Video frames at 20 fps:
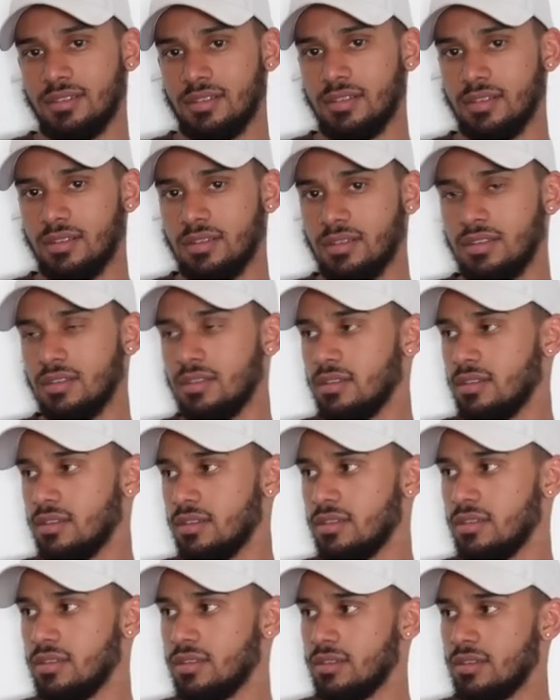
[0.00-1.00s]

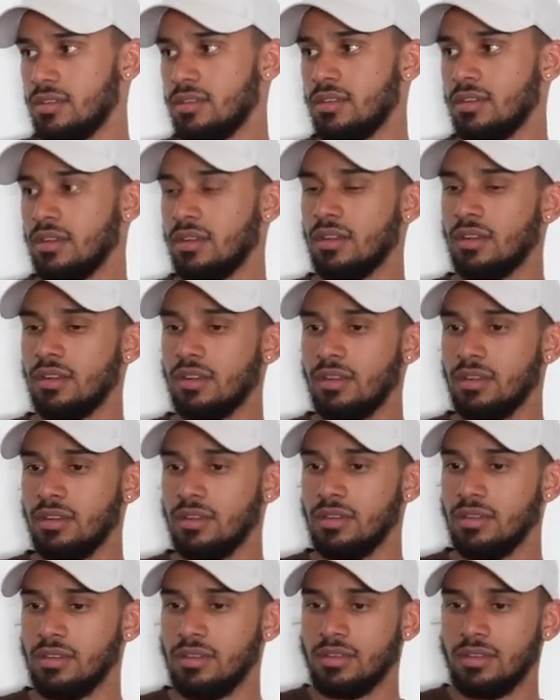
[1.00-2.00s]

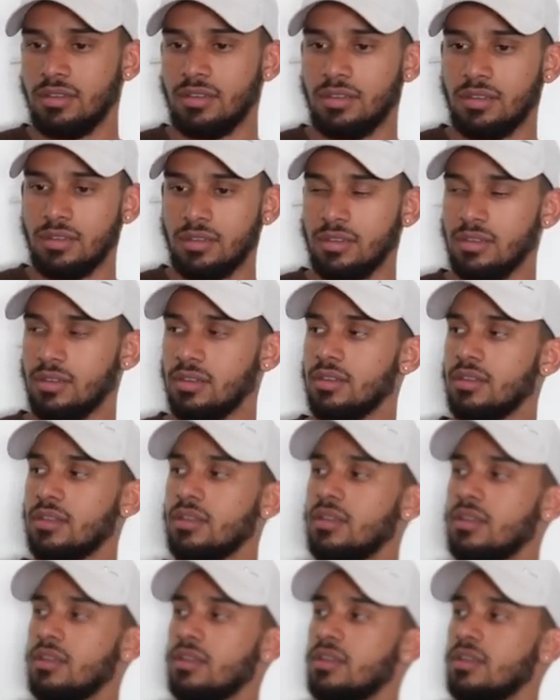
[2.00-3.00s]

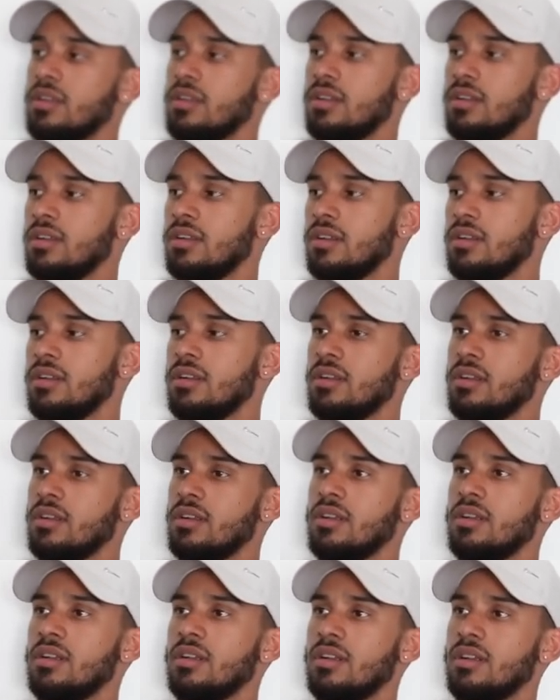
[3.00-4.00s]

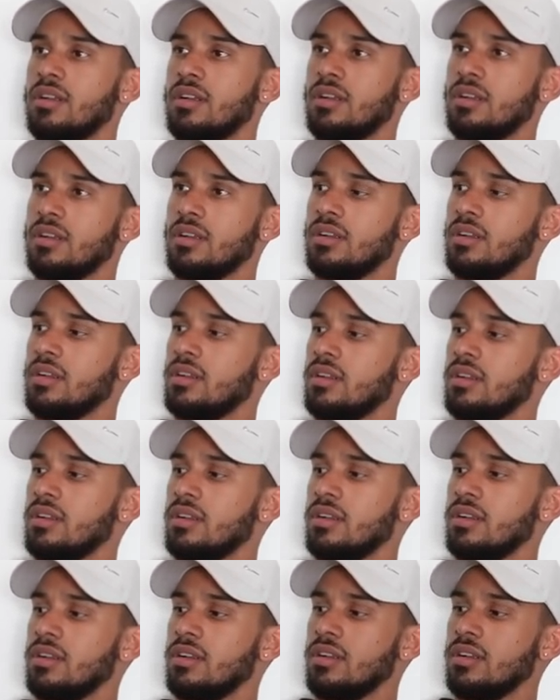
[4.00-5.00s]

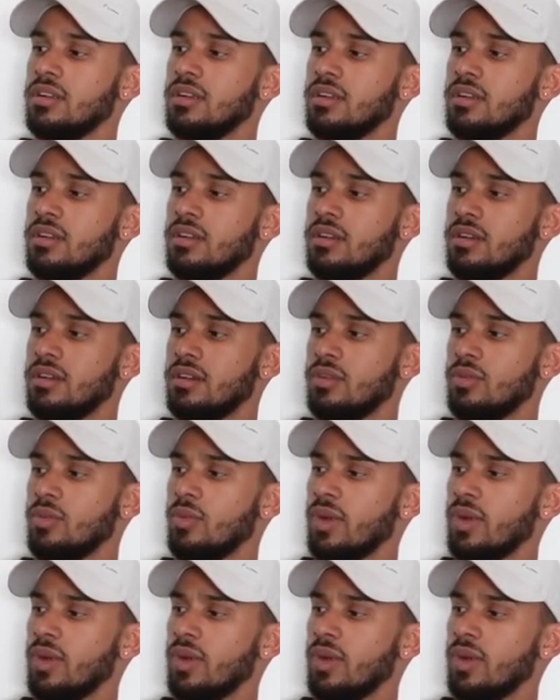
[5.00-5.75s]
No words are spoken by the person on screen.